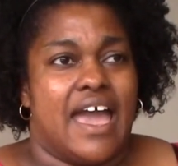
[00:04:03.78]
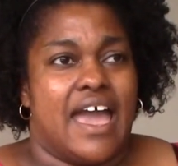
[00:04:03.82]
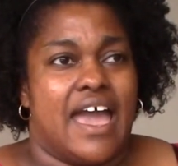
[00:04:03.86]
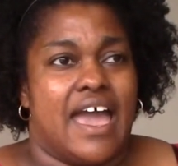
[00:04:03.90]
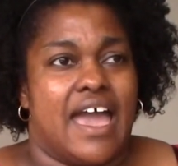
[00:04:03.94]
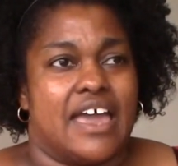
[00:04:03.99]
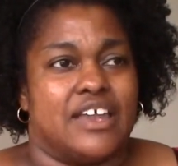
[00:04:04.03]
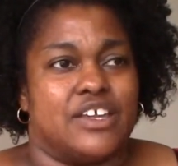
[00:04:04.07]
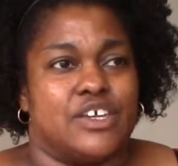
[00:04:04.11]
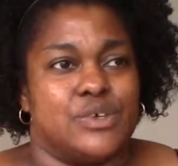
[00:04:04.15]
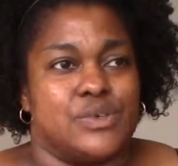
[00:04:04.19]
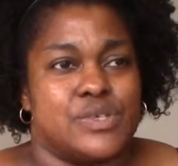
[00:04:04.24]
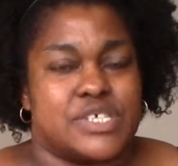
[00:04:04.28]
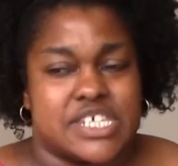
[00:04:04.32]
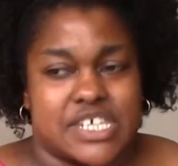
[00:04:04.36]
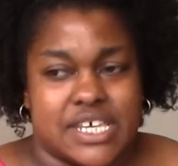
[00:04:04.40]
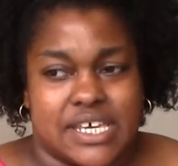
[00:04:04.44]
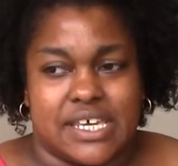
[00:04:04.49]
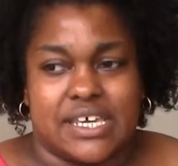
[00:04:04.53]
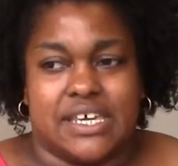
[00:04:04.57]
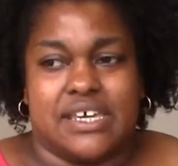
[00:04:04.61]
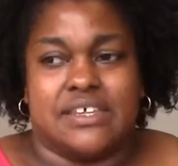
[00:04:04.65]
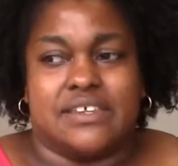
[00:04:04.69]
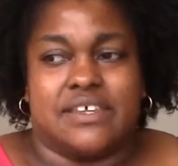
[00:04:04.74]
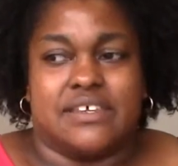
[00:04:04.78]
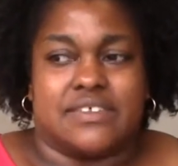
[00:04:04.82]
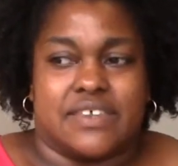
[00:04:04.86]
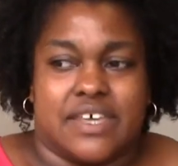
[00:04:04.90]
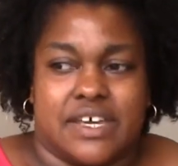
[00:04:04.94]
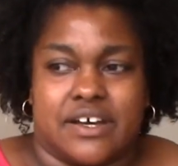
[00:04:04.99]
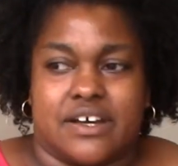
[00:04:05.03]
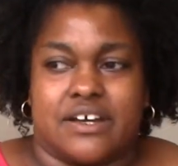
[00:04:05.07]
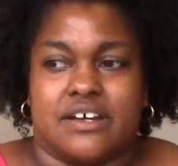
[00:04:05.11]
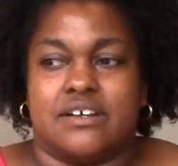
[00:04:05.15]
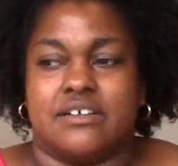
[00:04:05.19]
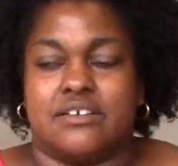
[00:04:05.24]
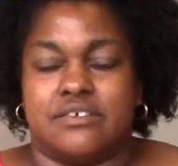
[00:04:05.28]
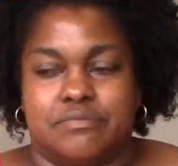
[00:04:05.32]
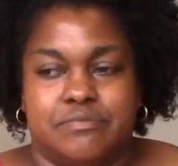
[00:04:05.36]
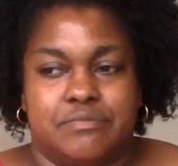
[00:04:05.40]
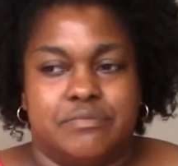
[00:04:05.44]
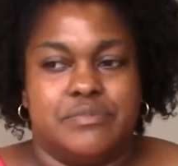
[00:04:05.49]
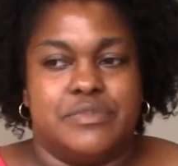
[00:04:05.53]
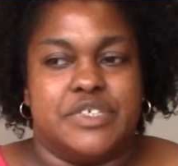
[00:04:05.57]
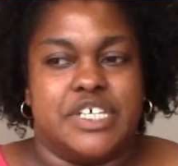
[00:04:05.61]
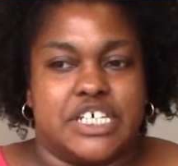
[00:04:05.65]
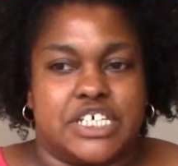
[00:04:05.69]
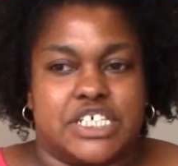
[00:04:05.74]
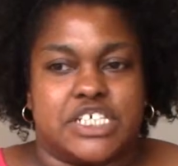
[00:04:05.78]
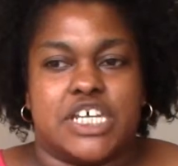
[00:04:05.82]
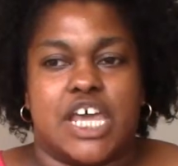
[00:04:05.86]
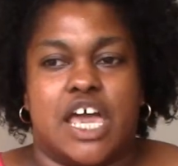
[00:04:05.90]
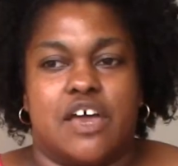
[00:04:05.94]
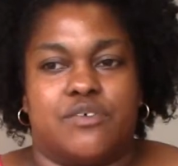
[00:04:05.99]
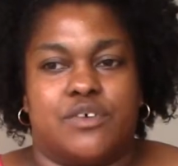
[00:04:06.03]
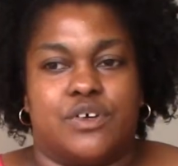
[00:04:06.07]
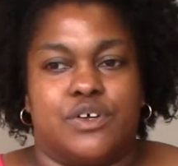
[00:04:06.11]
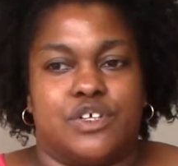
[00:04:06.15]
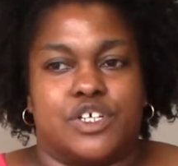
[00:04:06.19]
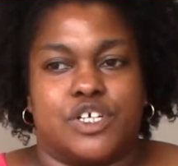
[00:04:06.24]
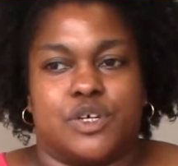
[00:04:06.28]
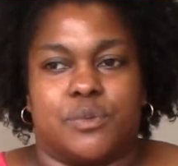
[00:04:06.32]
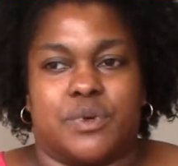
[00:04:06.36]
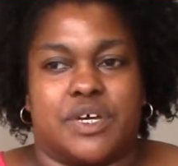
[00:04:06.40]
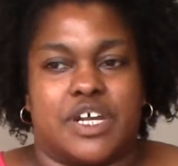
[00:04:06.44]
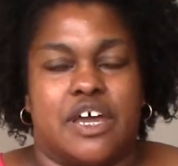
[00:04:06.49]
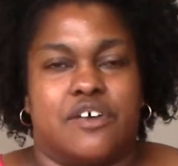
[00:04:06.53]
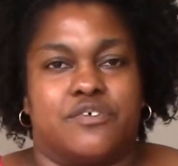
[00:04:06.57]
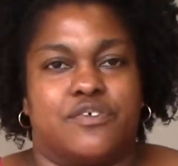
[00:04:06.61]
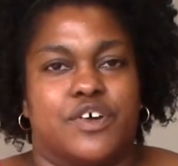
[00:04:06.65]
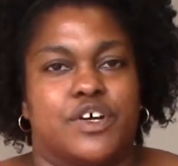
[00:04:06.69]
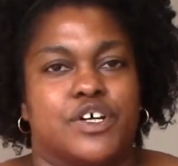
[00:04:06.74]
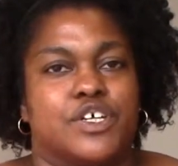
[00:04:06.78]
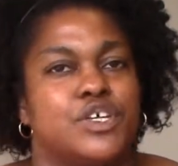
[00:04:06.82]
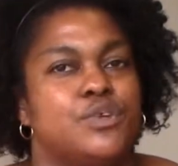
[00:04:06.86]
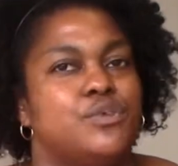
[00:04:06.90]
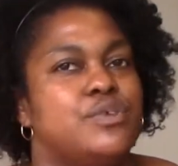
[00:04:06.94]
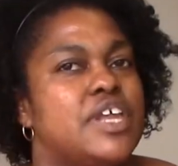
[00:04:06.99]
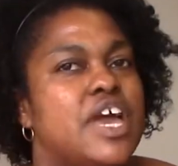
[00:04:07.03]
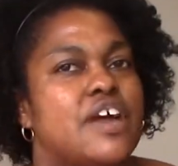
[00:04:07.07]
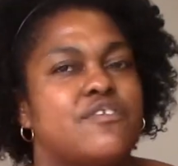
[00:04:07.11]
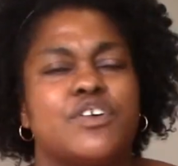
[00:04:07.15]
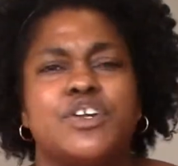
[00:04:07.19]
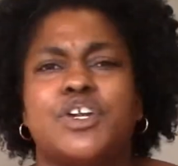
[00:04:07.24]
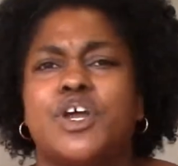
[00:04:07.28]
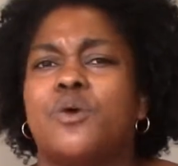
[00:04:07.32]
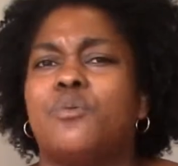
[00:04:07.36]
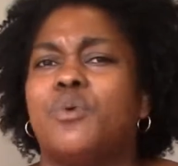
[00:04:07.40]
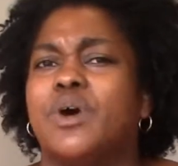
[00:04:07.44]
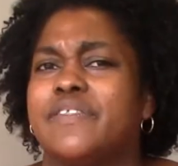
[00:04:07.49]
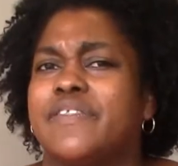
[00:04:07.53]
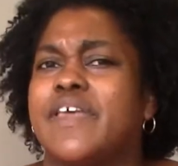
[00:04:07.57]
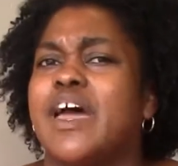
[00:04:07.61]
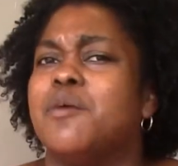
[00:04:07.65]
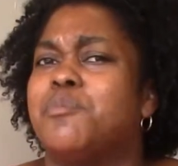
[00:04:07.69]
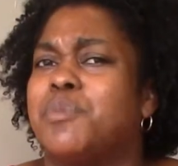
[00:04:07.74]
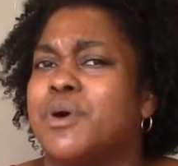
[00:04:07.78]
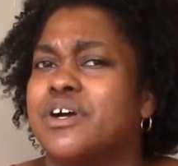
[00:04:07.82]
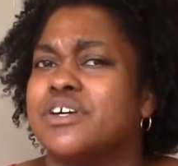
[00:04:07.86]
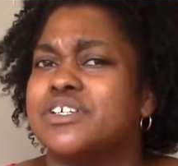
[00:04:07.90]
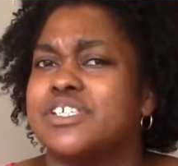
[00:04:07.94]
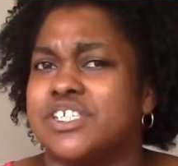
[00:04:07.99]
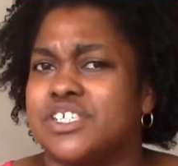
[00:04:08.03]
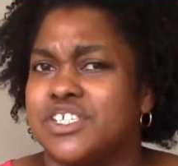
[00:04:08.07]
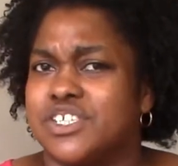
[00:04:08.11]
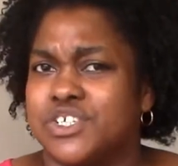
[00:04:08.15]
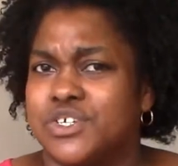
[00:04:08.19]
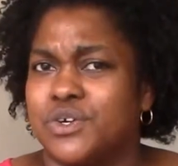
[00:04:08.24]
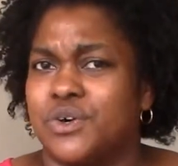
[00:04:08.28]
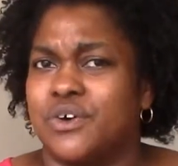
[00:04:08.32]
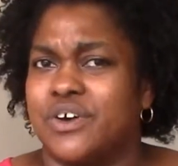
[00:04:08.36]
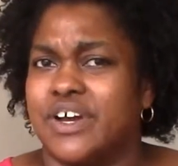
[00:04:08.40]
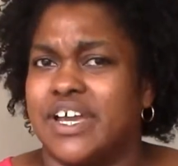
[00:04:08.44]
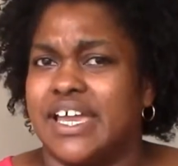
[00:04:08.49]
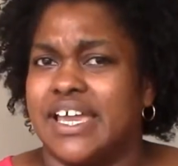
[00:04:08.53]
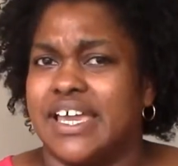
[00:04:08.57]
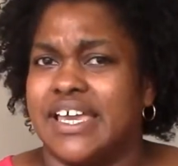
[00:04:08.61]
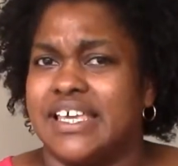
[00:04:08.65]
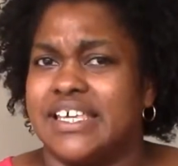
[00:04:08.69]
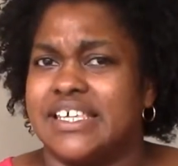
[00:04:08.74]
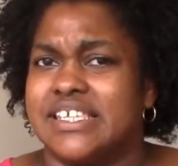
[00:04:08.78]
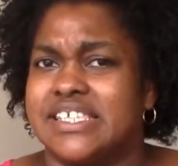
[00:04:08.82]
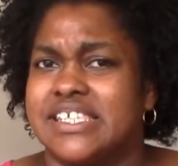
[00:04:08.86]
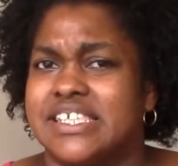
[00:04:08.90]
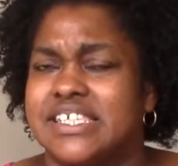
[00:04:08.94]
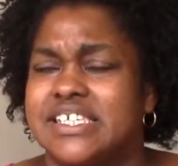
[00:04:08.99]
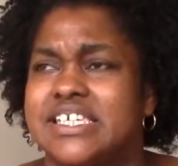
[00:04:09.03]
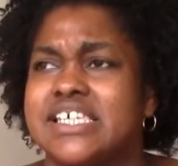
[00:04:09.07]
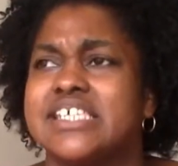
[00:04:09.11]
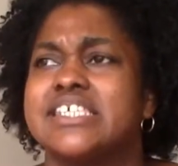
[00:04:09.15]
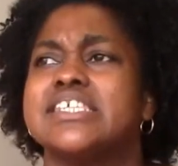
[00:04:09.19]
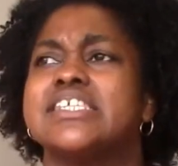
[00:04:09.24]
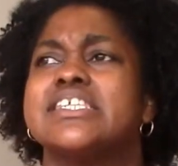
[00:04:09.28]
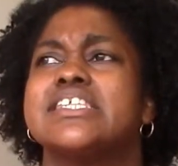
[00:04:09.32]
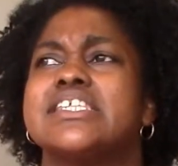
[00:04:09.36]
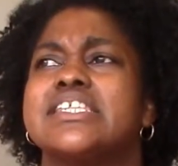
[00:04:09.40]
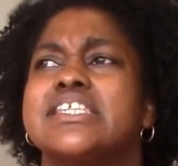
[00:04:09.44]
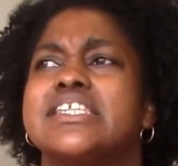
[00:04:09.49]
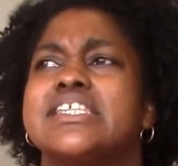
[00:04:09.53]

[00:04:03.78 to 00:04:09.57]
and you see that they're disheveled or whatever, you never know what that person's story is. Just